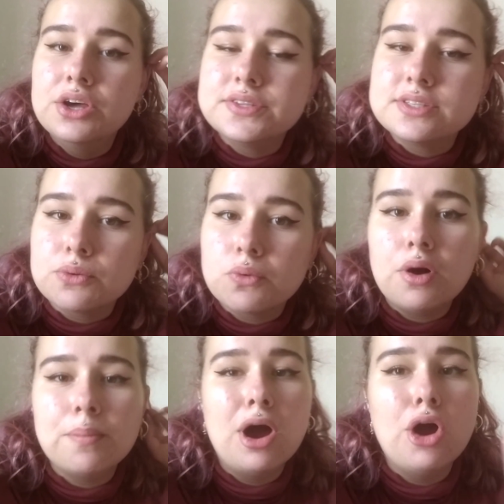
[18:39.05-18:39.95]
So what
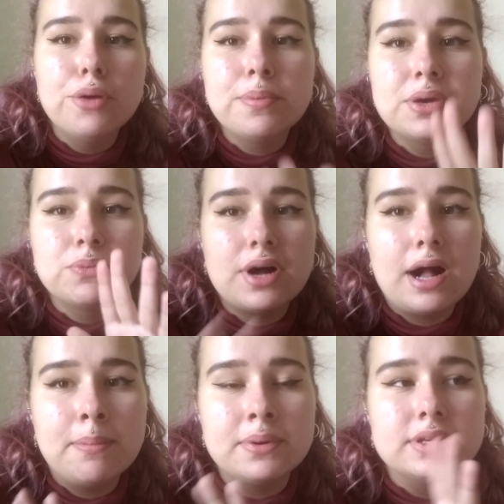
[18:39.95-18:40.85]
I'm hoping will
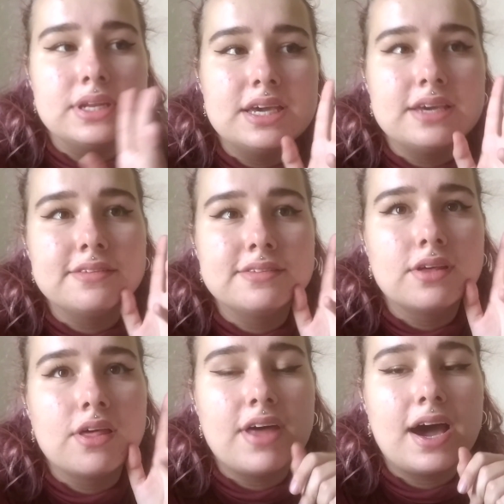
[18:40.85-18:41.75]
happen is
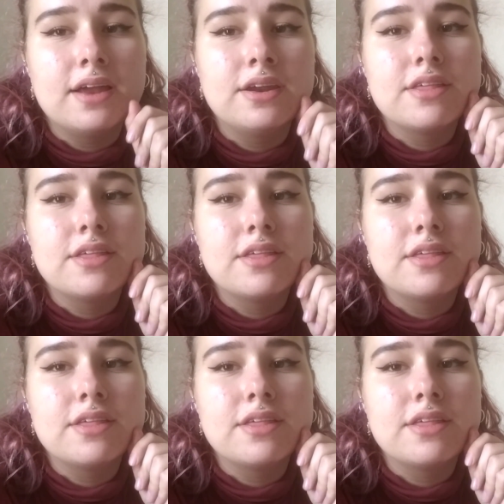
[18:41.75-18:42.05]
that